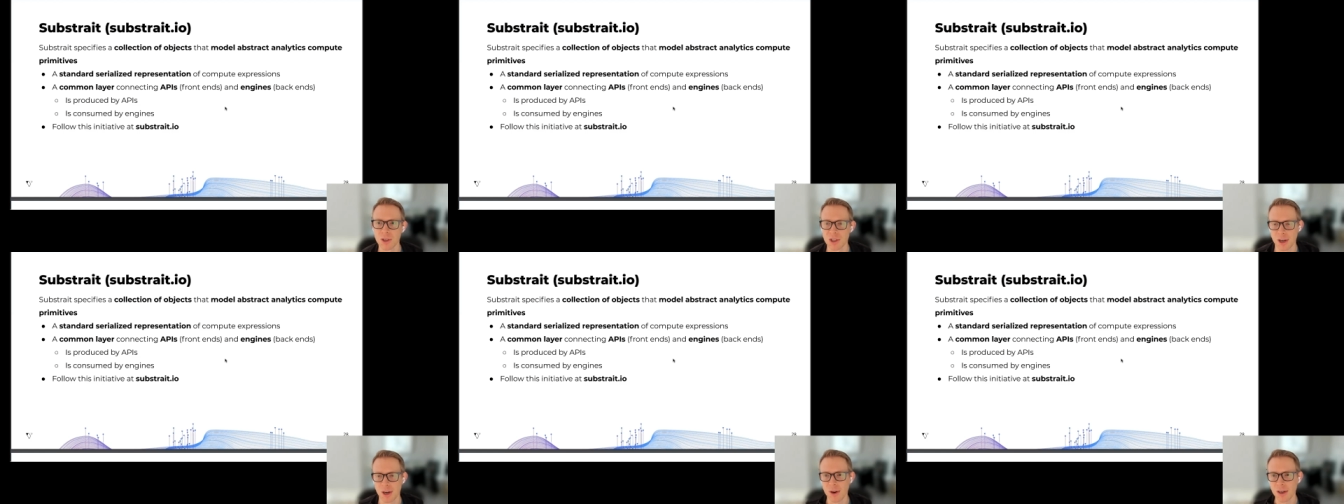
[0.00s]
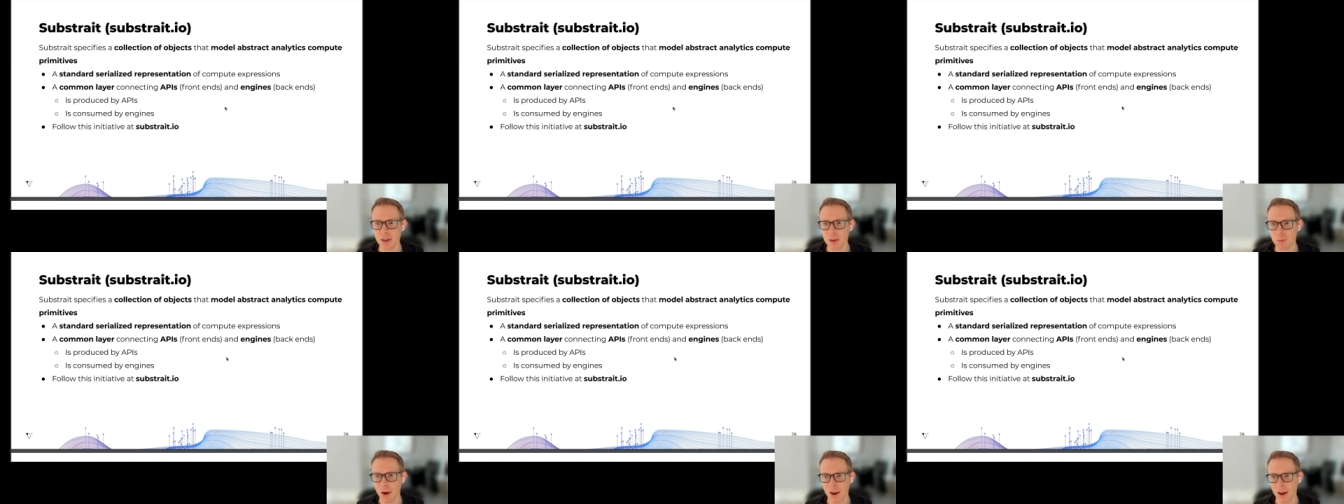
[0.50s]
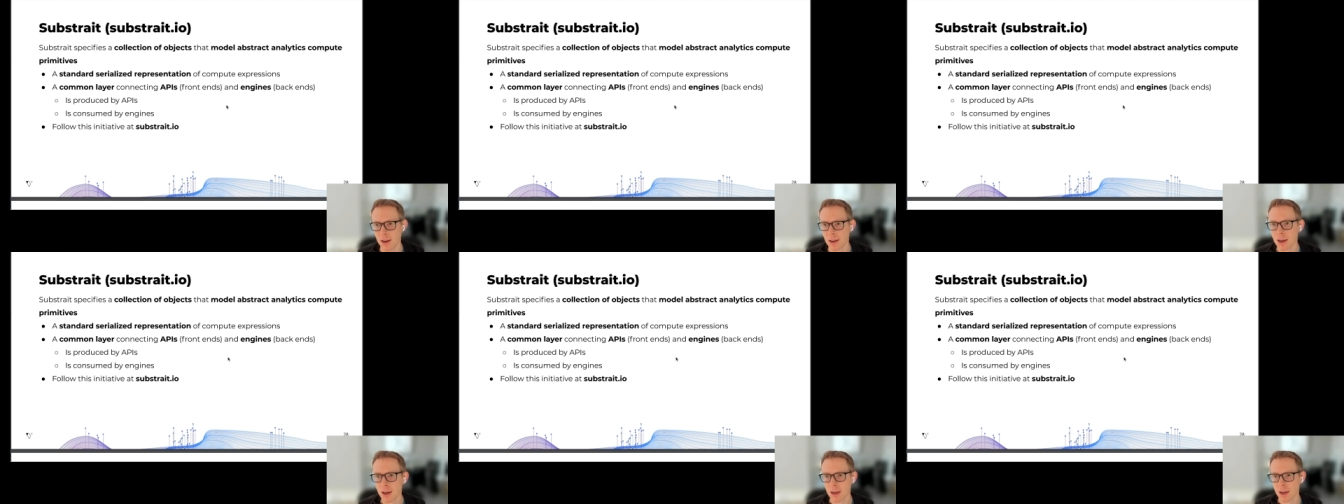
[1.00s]
could generate it
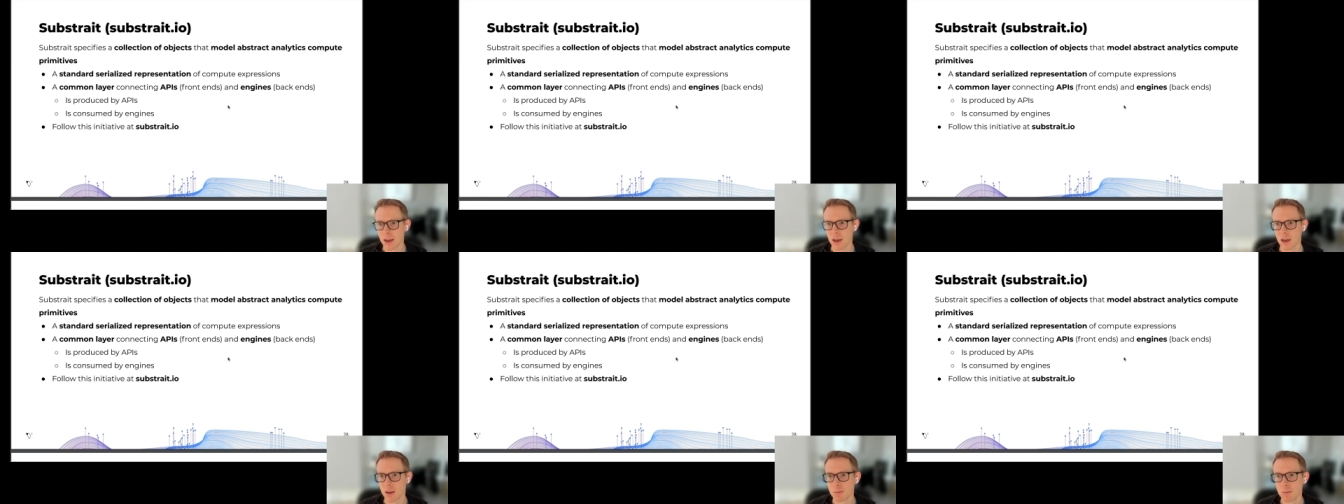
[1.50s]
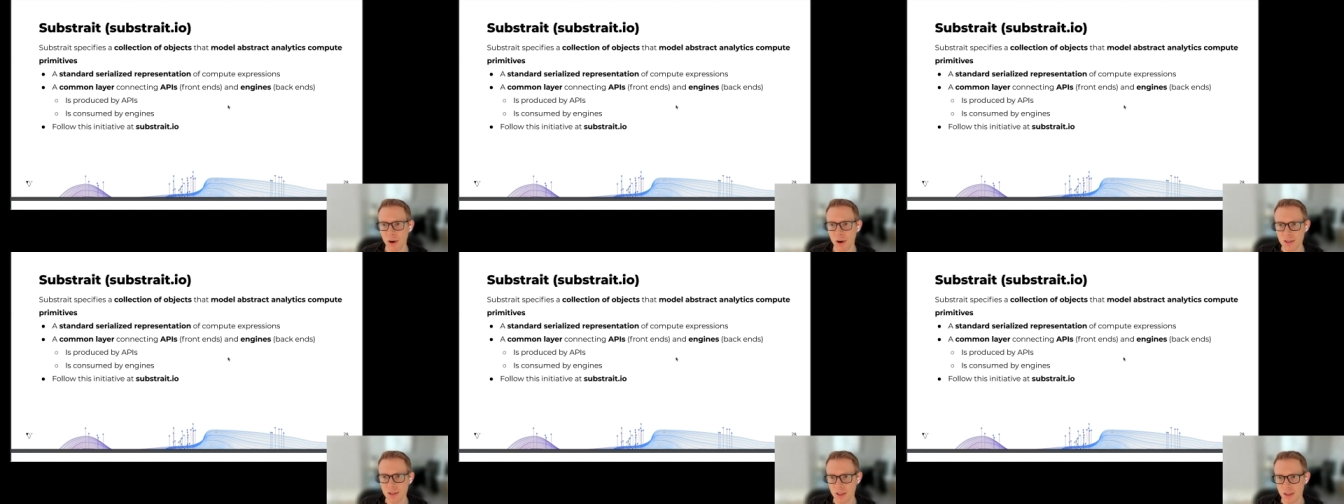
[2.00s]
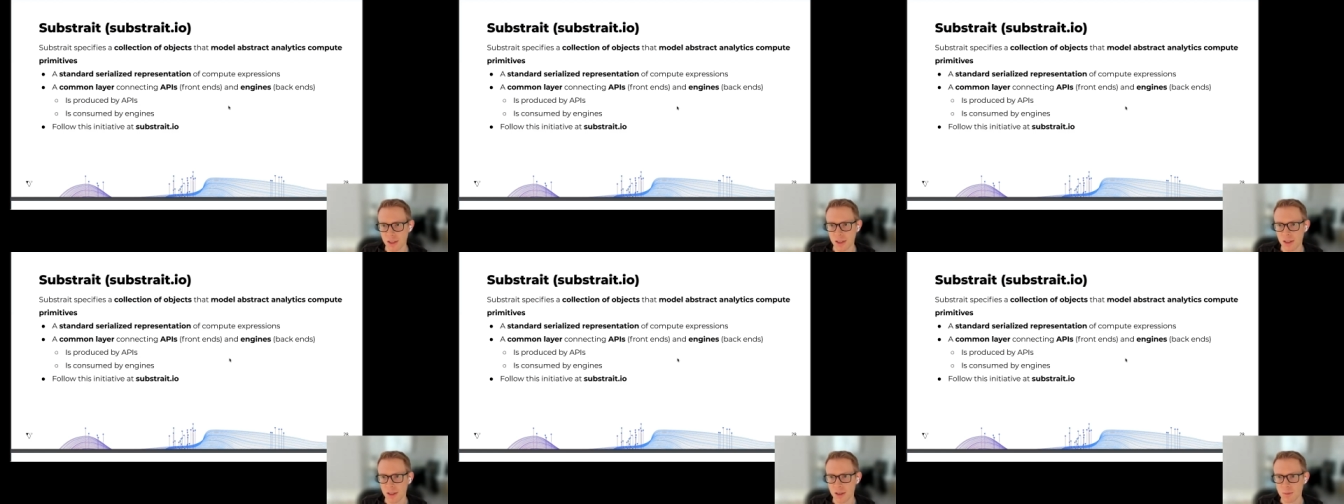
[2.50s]
by um, parsing
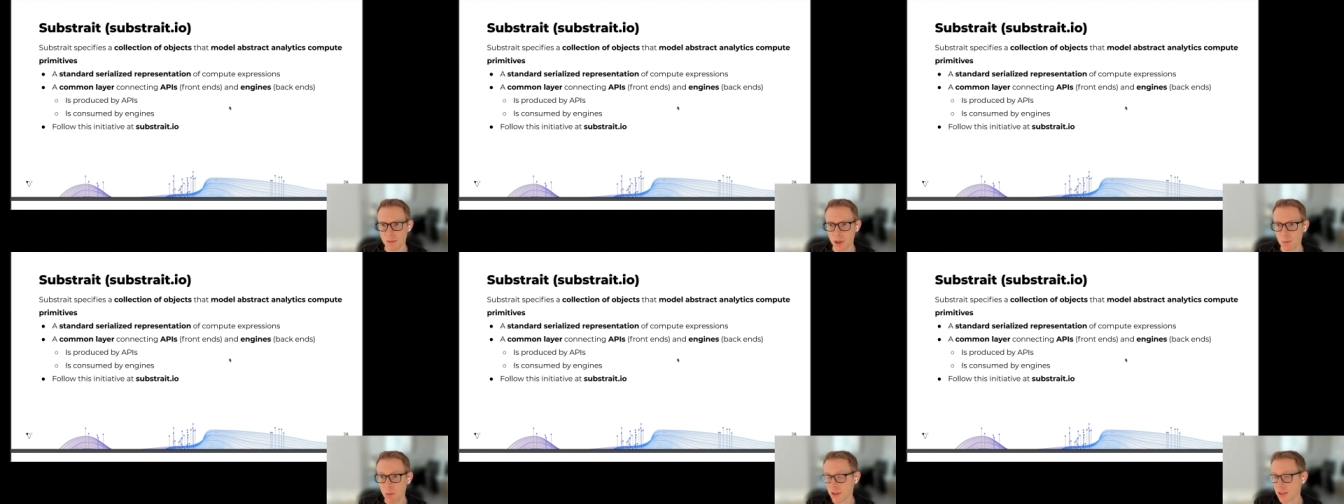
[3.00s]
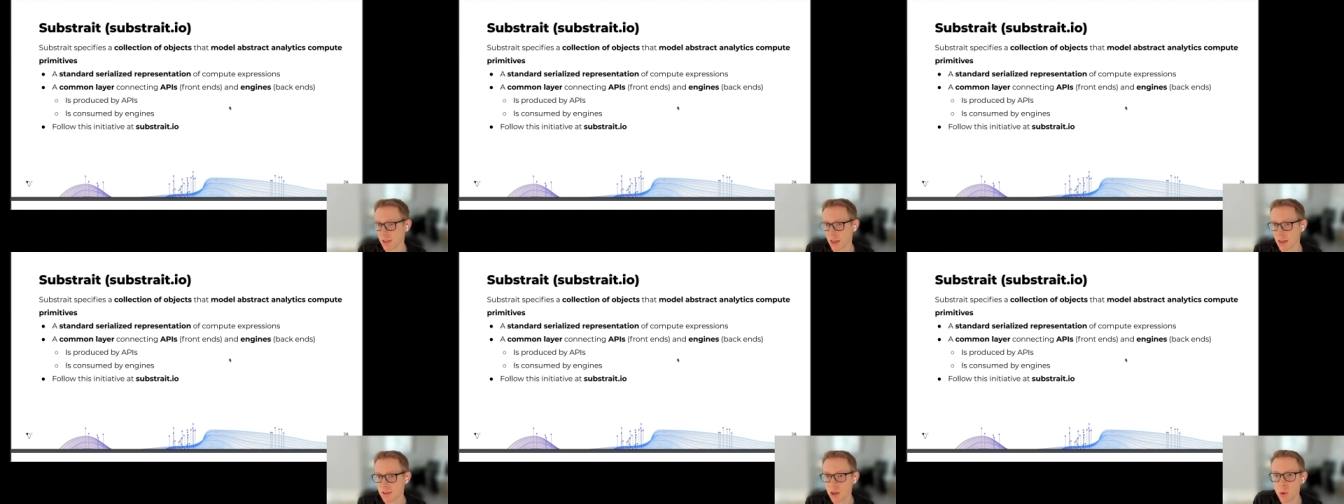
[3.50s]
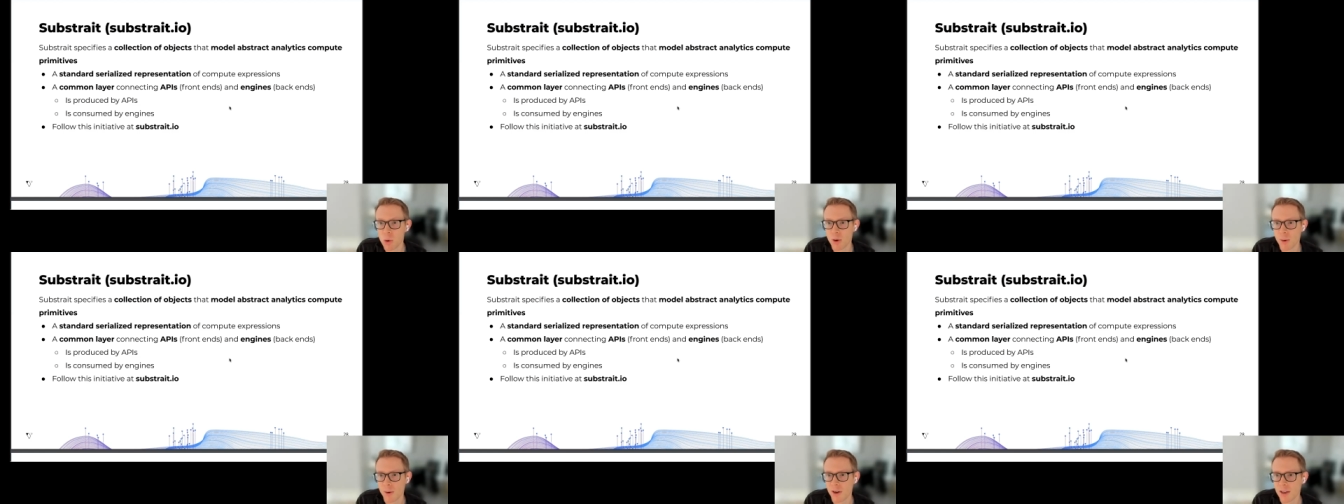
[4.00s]
a you know parsing a SQL
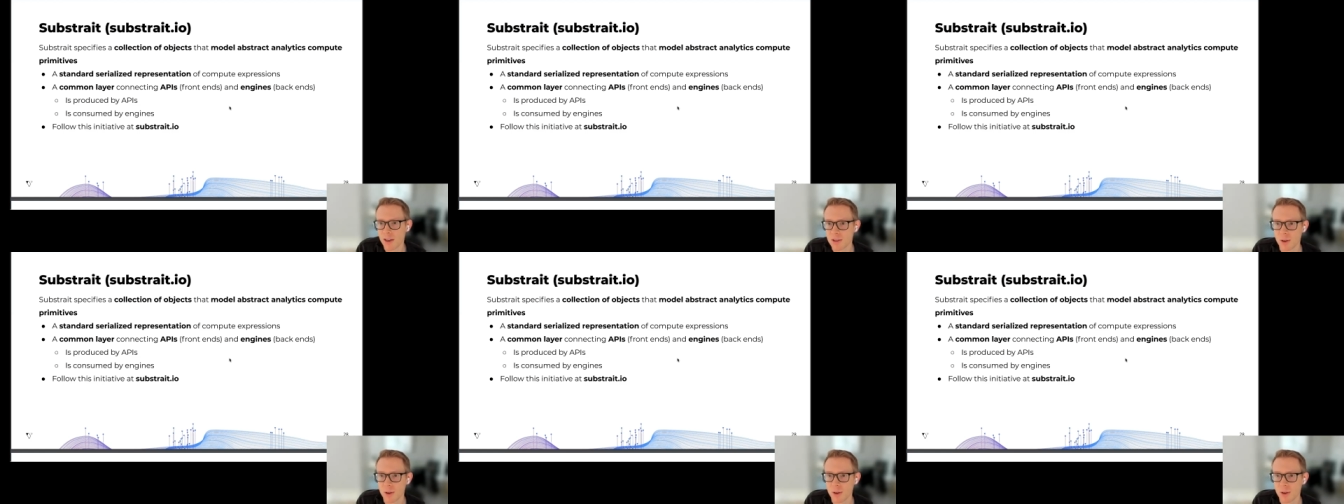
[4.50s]
query.